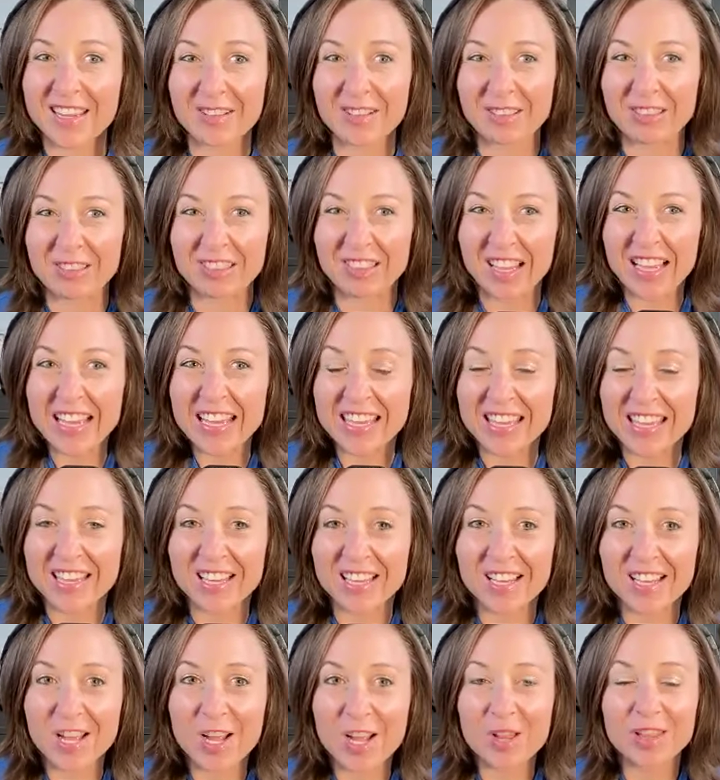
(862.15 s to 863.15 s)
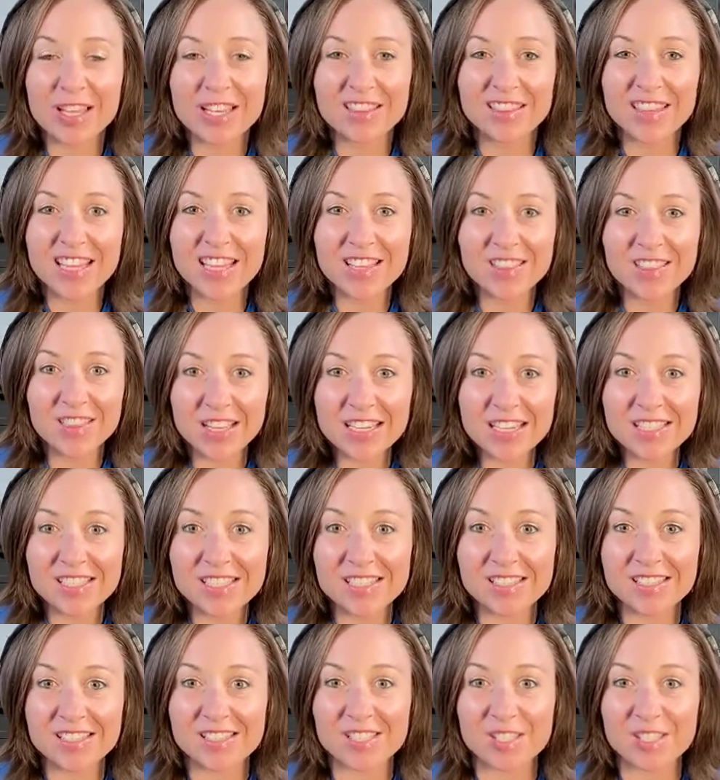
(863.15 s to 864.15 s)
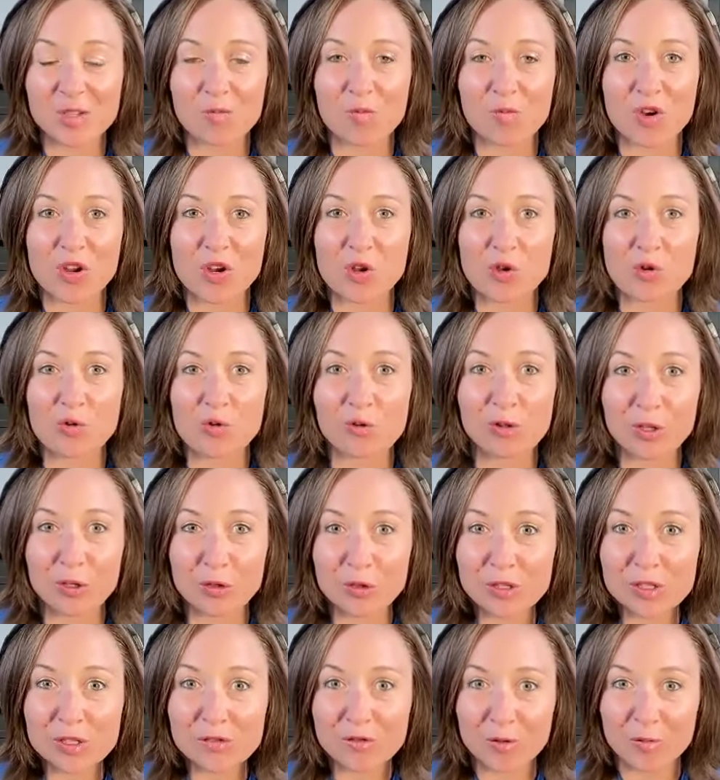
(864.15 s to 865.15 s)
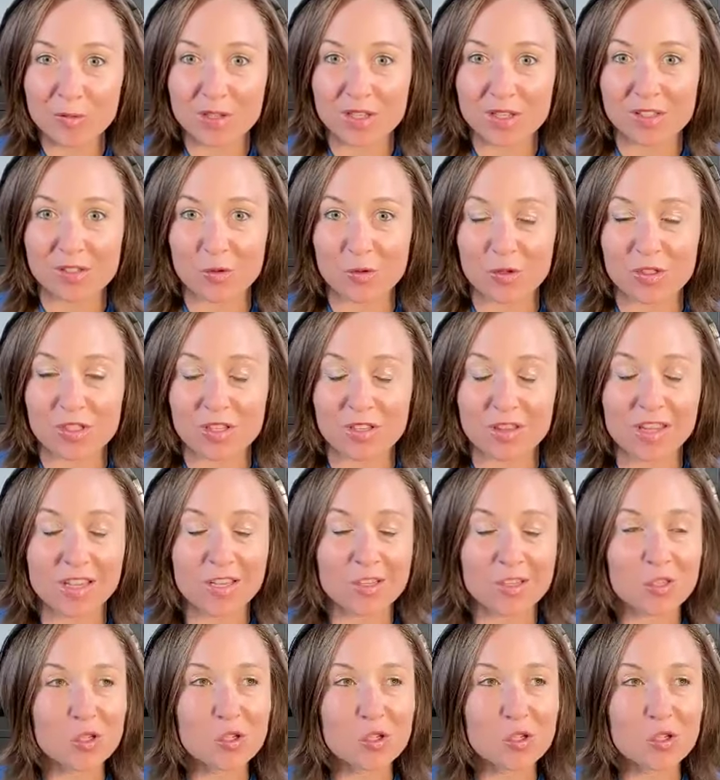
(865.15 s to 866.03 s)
like they like to see someone who learns from these sorts of things.